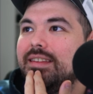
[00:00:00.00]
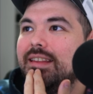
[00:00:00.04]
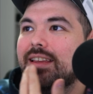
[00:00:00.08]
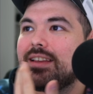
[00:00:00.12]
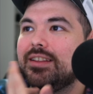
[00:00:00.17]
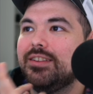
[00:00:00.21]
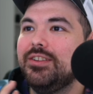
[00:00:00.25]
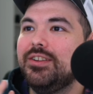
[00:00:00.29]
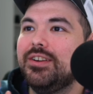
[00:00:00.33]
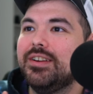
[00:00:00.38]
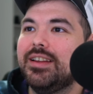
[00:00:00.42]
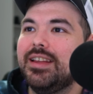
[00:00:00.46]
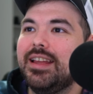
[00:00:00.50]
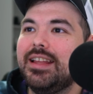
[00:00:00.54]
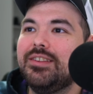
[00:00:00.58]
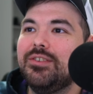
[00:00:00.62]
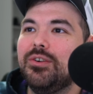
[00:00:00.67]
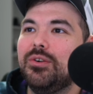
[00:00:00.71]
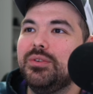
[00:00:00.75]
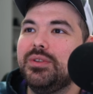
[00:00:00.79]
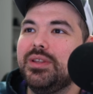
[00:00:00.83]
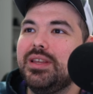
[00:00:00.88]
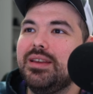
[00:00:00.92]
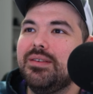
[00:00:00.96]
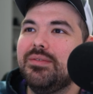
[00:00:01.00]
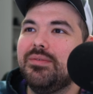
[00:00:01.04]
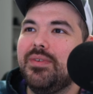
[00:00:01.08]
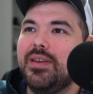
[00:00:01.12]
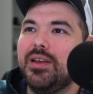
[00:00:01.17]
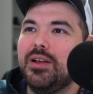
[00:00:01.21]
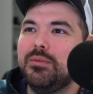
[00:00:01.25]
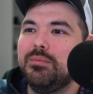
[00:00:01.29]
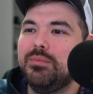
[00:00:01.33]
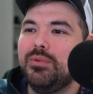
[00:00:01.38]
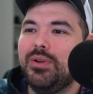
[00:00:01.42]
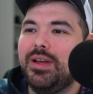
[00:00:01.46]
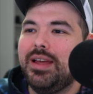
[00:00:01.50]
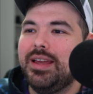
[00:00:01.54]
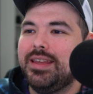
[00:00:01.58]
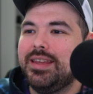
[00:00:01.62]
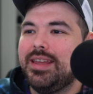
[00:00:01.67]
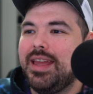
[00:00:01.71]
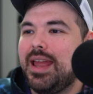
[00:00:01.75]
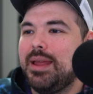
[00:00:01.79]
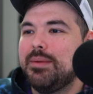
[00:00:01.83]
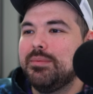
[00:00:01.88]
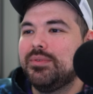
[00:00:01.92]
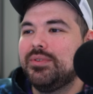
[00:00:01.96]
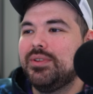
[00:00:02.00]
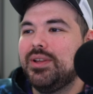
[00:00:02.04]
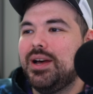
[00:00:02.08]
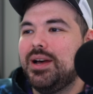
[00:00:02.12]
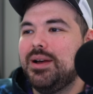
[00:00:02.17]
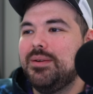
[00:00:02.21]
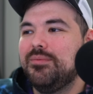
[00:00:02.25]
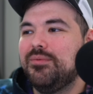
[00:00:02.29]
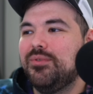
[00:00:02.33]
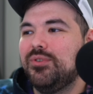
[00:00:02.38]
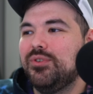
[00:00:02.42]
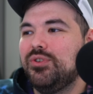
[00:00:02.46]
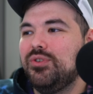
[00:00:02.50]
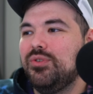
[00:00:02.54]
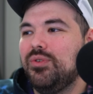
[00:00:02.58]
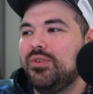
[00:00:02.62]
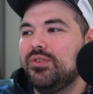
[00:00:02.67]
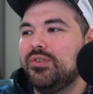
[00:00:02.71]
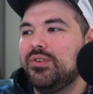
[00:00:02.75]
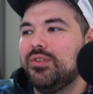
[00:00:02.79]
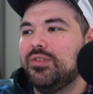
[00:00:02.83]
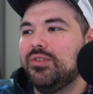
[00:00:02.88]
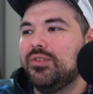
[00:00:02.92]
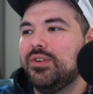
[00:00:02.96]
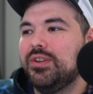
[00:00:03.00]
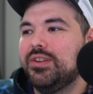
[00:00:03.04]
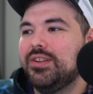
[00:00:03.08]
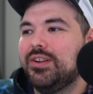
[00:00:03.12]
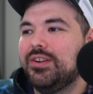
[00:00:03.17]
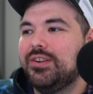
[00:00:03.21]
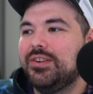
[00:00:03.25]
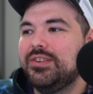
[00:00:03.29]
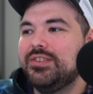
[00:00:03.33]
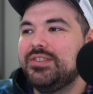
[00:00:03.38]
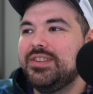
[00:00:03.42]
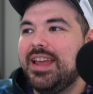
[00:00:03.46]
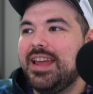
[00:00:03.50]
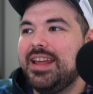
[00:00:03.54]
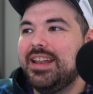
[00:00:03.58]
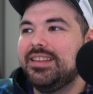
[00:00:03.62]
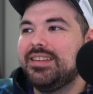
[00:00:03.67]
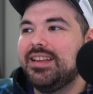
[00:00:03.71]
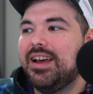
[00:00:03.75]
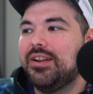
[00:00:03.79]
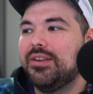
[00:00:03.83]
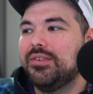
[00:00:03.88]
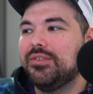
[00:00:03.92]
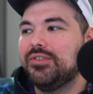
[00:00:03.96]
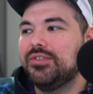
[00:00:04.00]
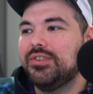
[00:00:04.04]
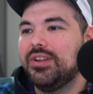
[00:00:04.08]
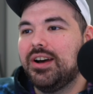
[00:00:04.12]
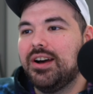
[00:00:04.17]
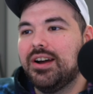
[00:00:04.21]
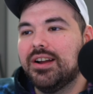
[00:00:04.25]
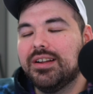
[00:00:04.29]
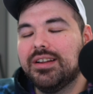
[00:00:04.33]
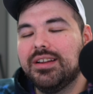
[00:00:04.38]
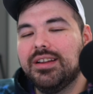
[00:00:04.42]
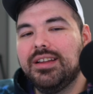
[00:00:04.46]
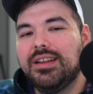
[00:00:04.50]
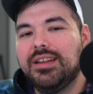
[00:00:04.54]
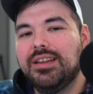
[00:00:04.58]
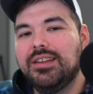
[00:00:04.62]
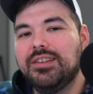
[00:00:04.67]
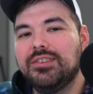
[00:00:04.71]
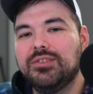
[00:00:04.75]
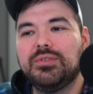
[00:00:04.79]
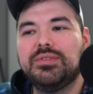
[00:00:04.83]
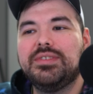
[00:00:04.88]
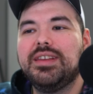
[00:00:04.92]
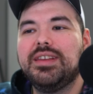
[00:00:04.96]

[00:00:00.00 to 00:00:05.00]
like, look, it's only available at GameStop for $230 and it's out of stock. So it's